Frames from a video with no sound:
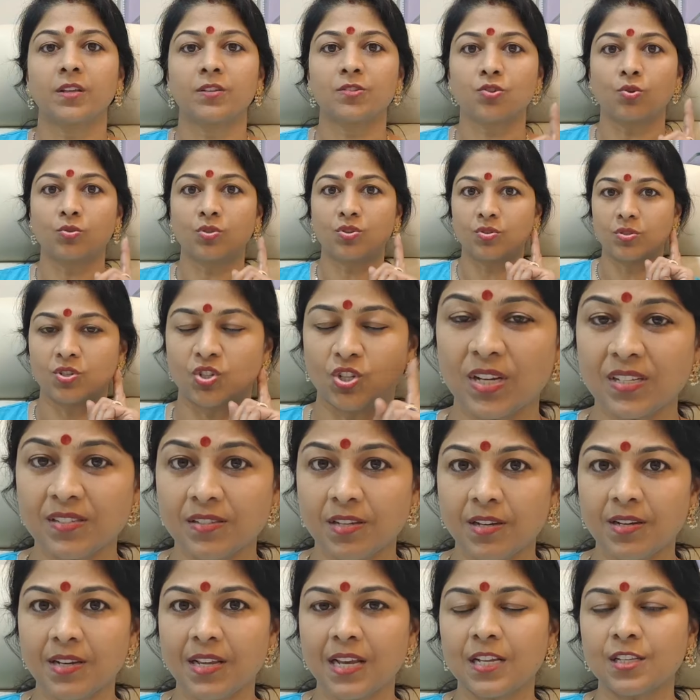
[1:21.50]
So
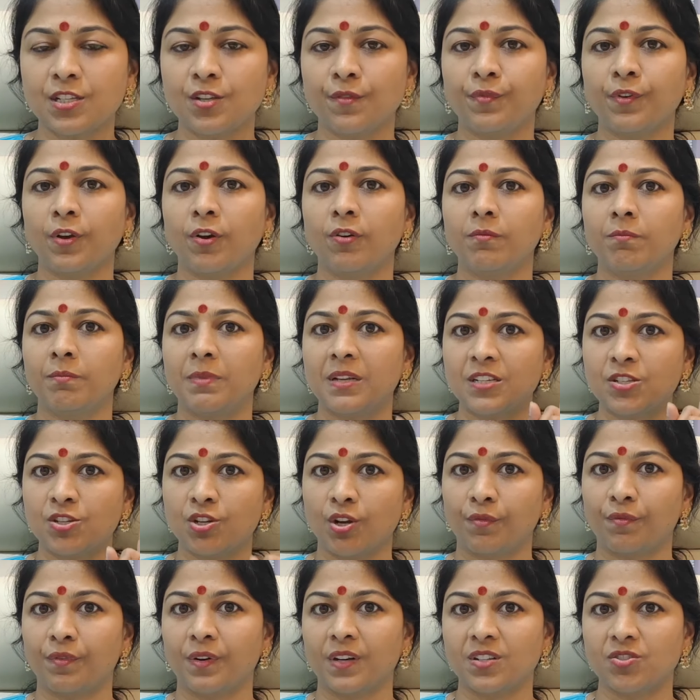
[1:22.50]
just in case if you have missed
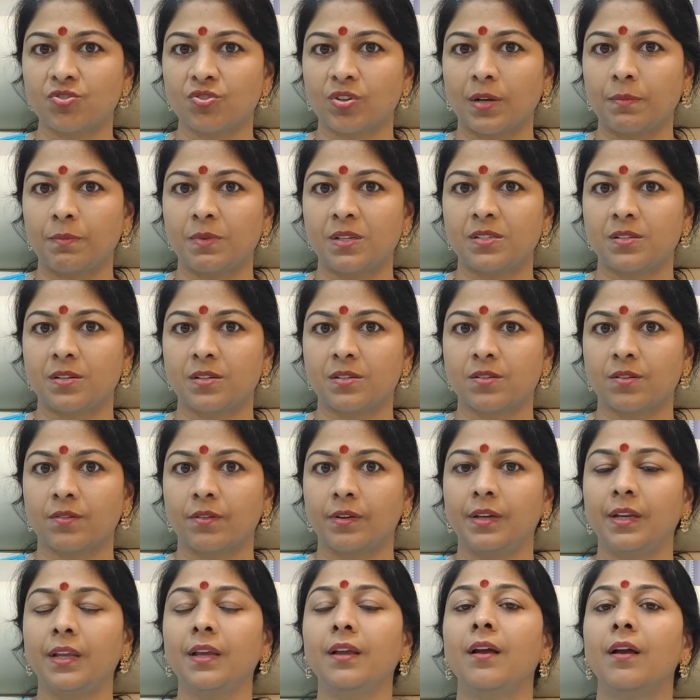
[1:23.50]
your first trimester
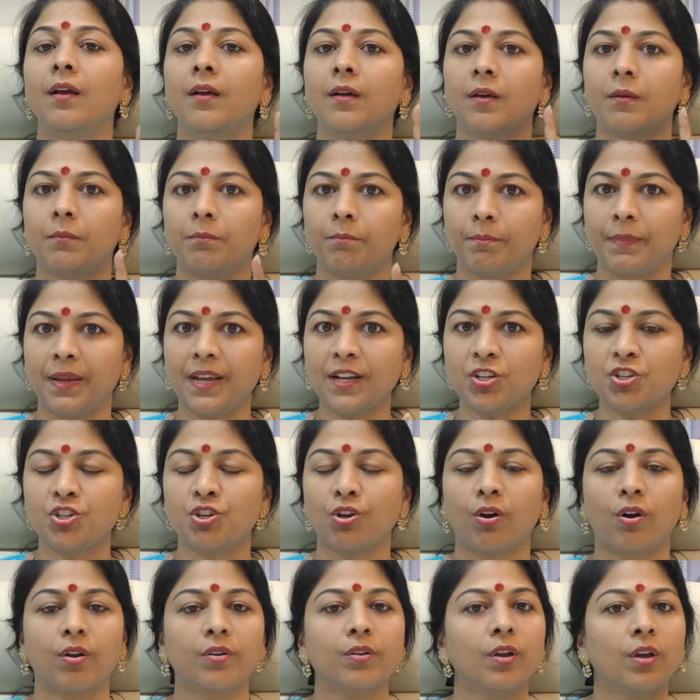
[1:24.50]
screening, make
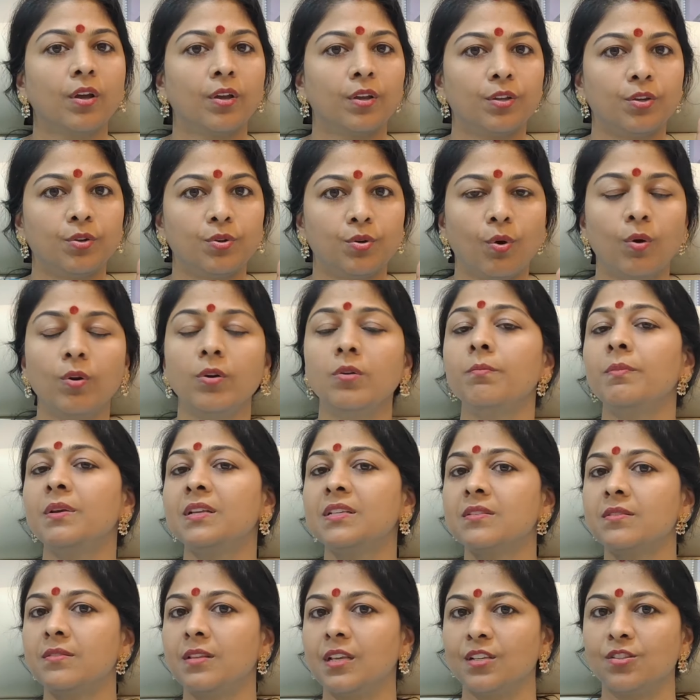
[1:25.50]
sure you don't
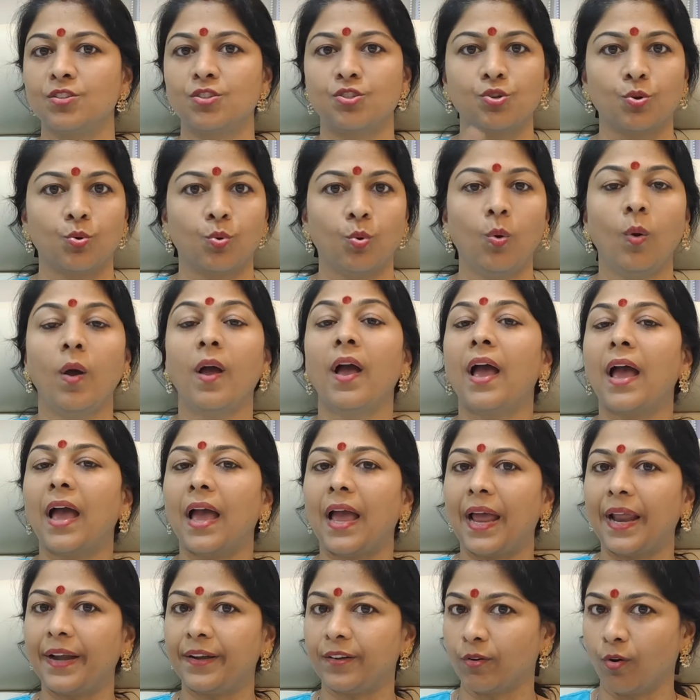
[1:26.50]
miss these two
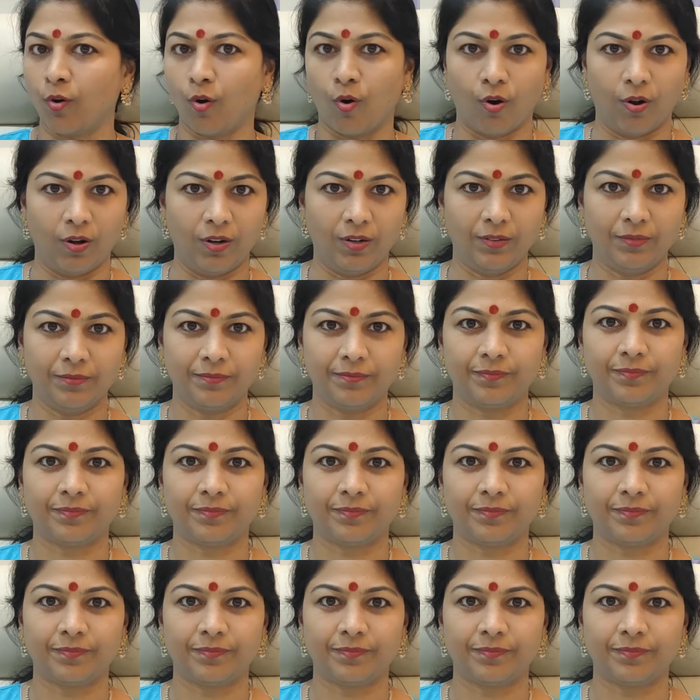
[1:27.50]
at all.